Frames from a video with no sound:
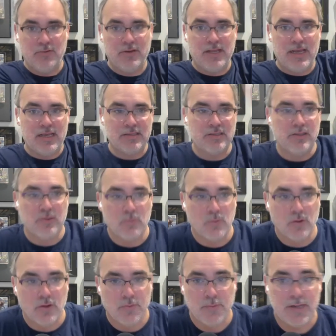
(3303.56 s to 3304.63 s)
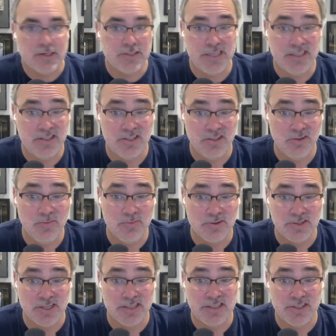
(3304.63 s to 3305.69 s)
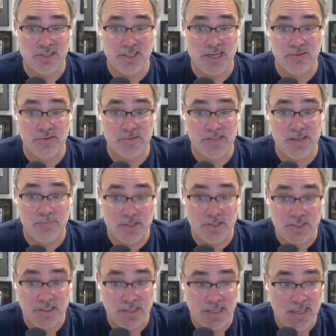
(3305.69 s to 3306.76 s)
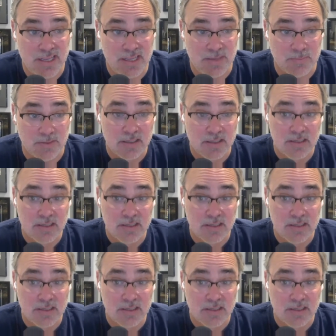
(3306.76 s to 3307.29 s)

cast on the world. We actually didn't do projected shadows that much in the game,